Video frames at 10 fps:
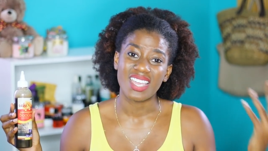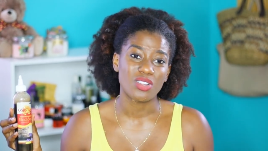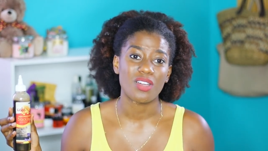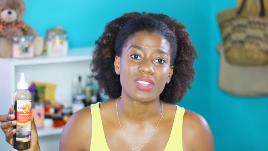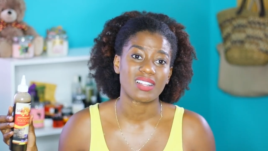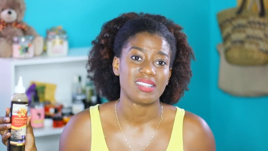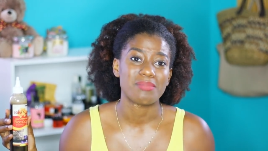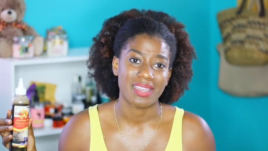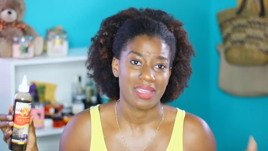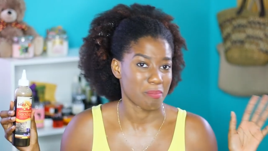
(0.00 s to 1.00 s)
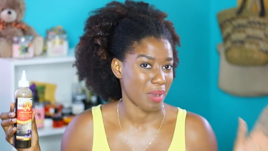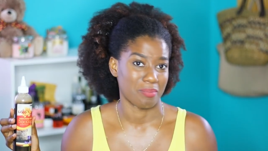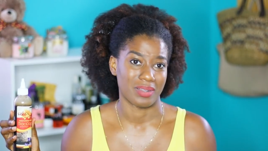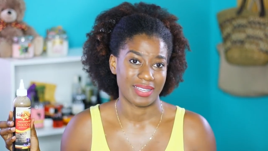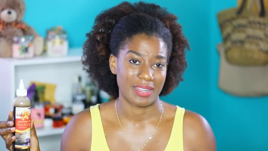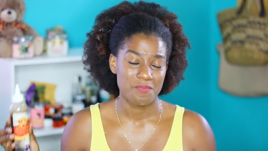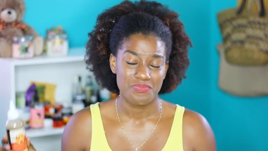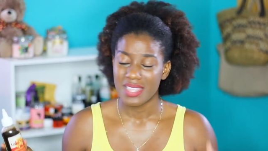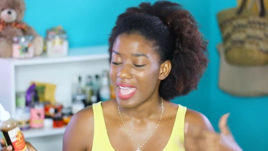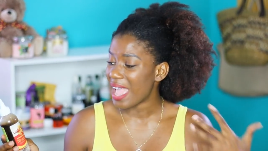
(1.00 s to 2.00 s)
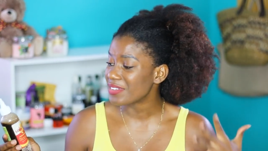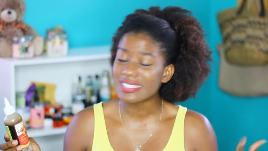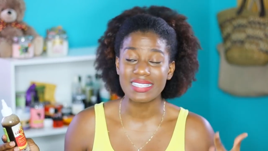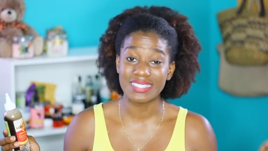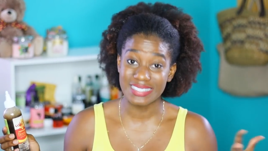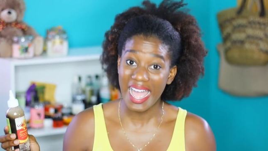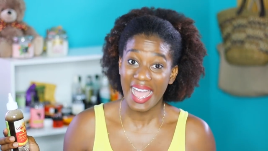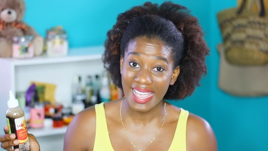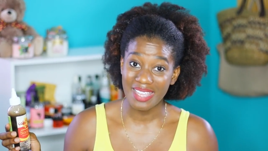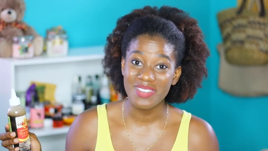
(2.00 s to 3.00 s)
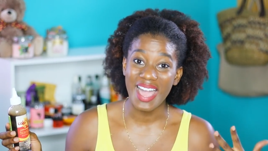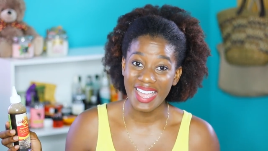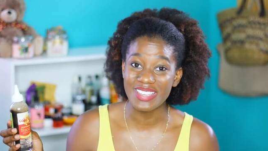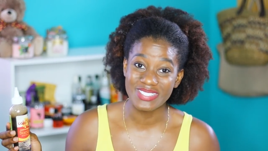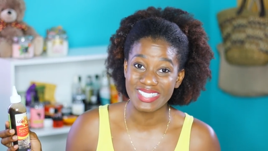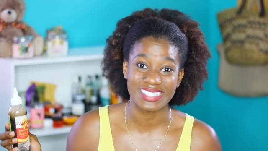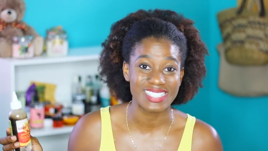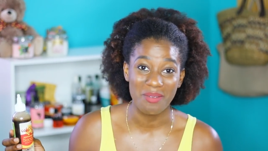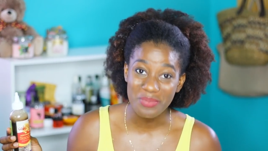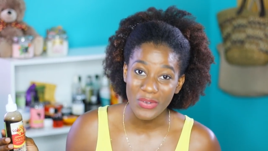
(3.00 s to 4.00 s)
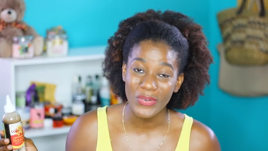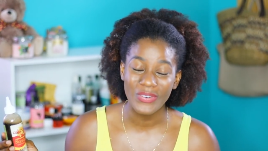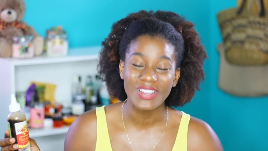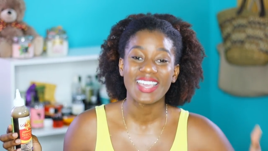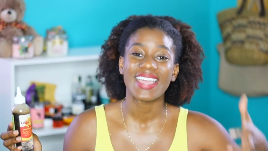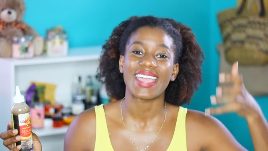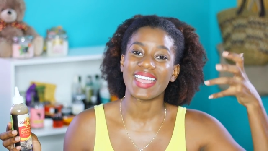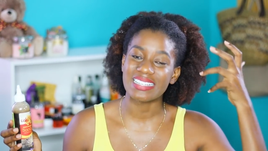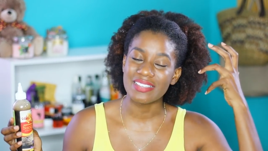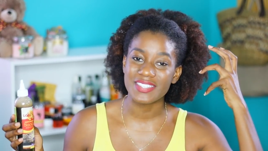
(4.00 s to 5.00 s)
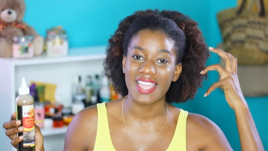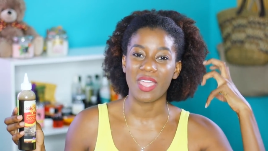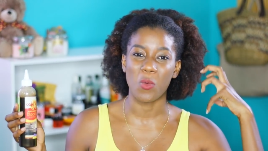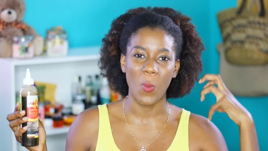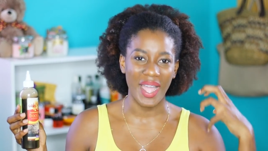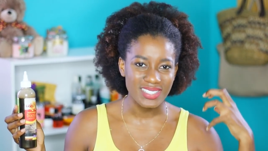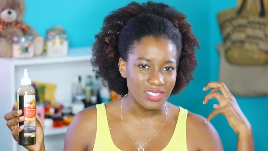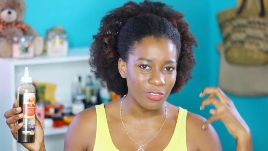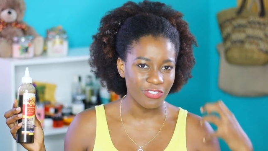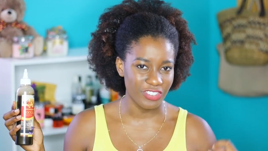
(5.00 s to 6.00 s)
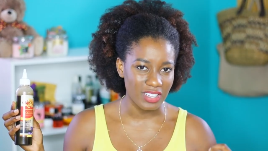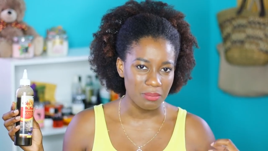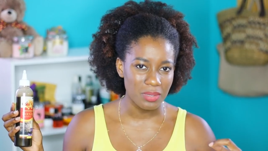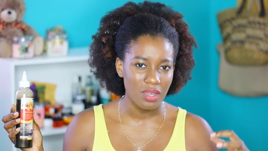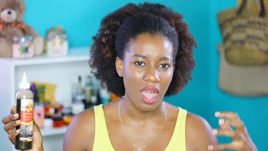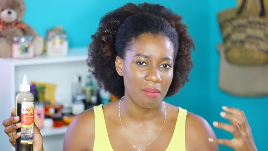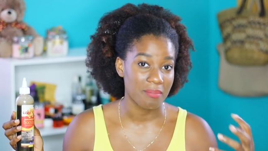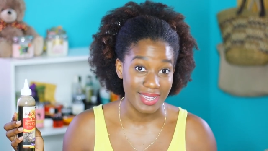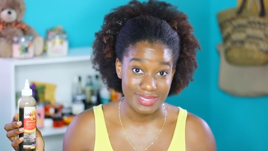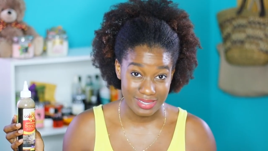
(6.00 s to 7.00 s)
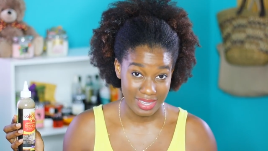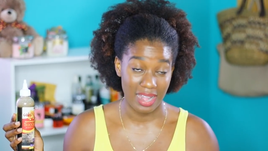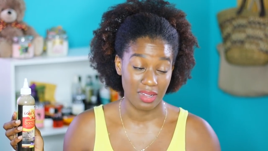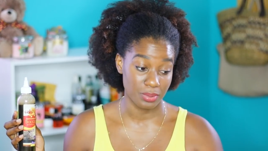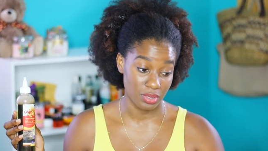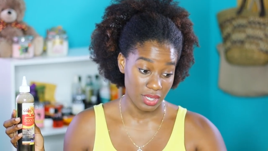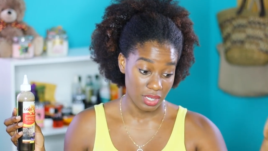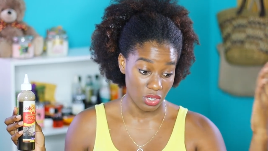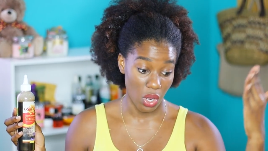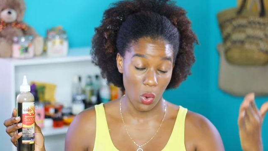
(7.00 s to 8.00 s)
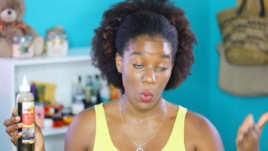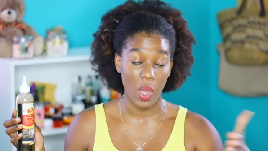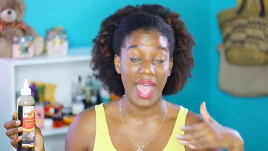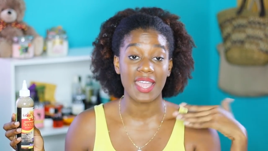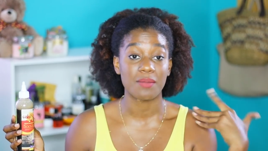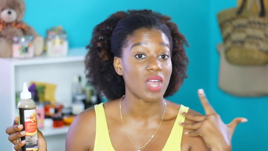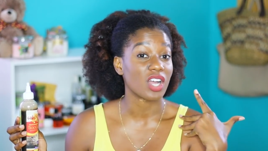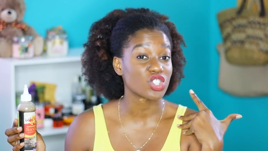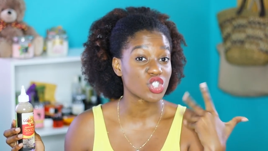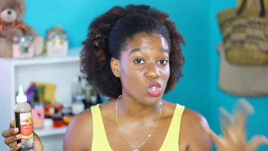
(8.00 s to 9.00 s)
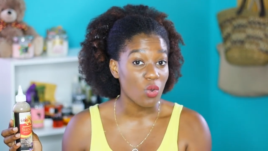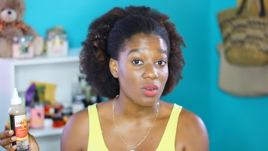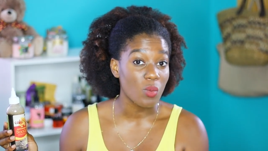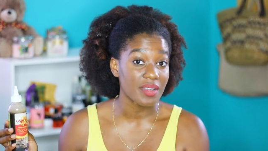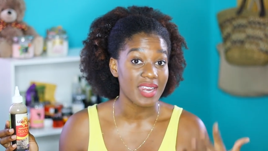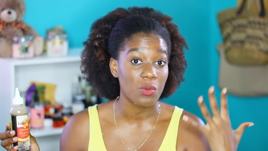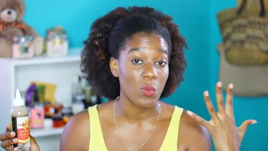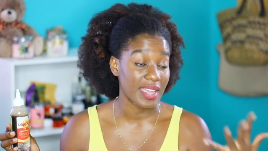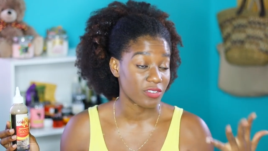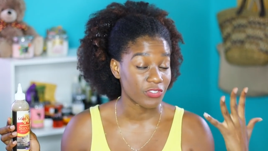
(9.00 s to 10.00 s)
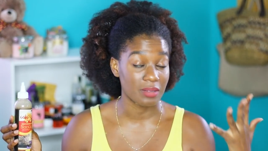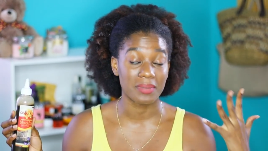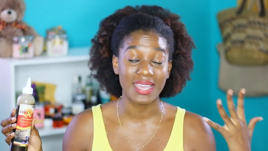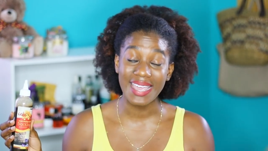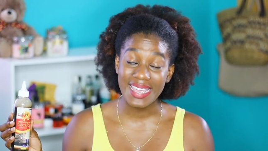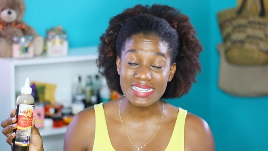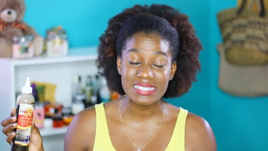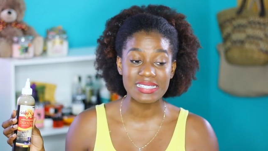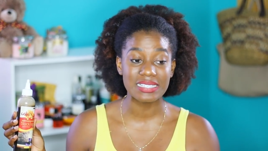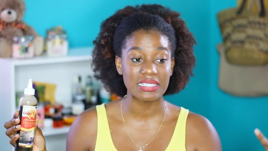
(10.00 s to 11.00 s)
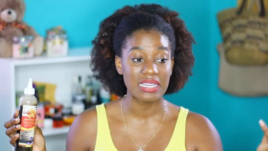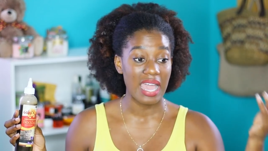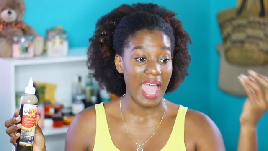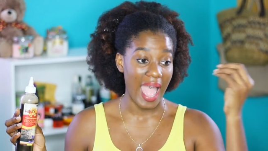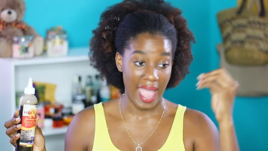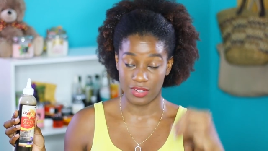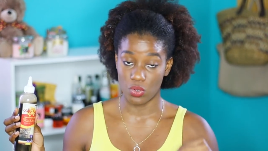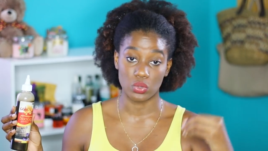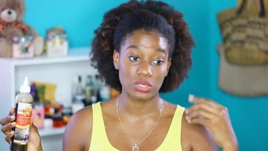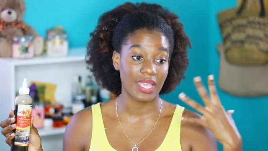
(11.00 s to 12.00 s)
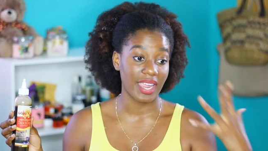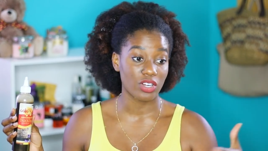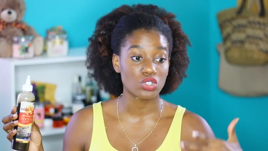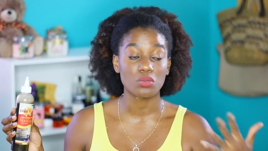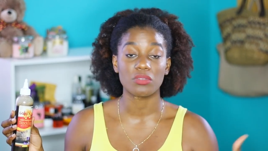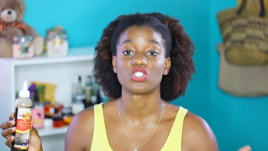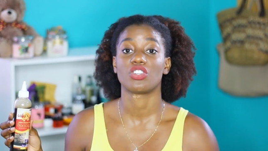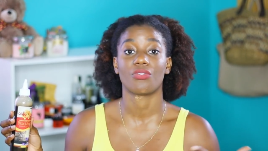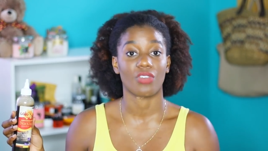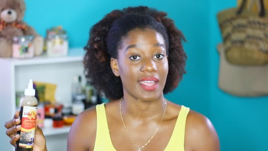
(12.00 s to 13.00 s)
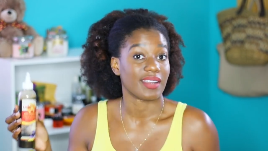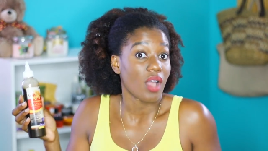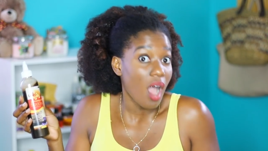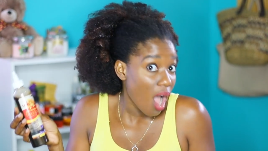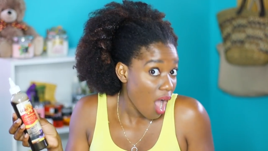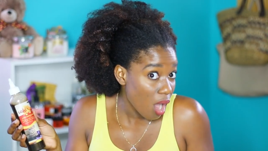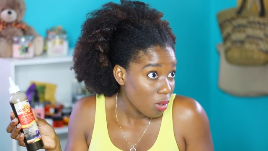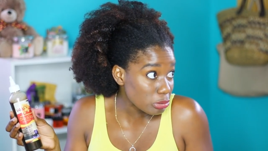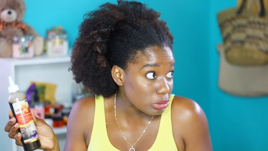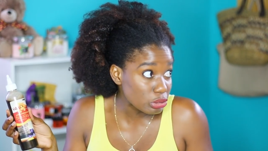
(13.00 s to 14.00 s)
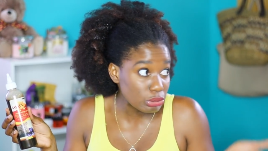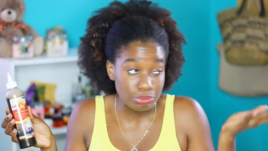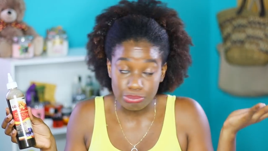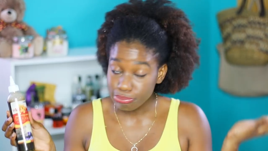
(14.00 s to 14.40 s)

it don't even clean my hair properly. Every single time I use this shampoo, it leaves a white film on my scalp. Now, I am not sure what that white film is. I don't care too much to find out.